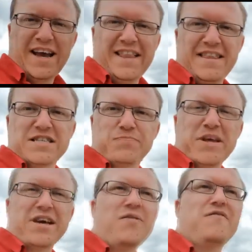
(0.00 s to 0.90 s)
this has
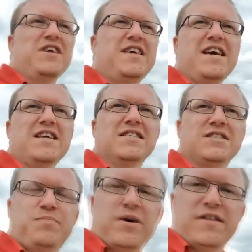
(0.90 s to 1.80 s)
been going for years,
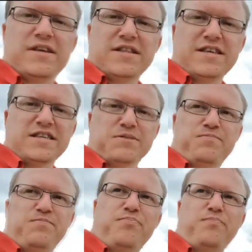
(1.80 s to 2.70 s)
but this is
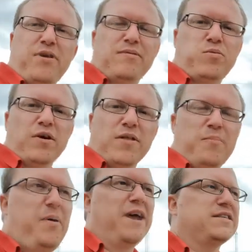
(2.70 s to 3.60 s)
perhaps one of the
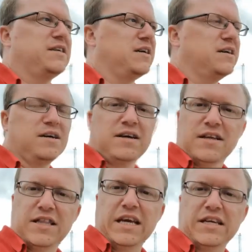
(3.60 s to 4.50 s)
better
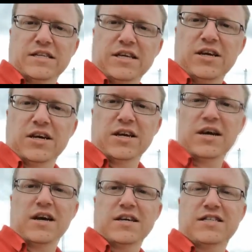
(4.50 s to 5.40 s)
things that you
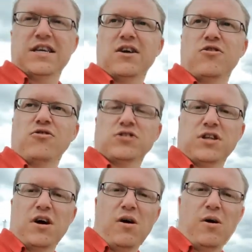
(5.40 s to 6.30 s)
can see across the
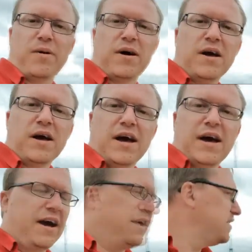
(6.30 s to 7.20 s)
harbour.
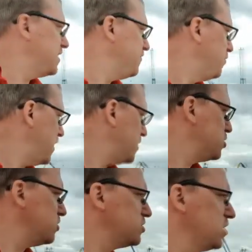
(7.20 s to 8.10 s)
And if you get a
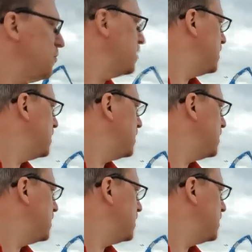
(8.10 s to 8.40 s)
chance to go on it,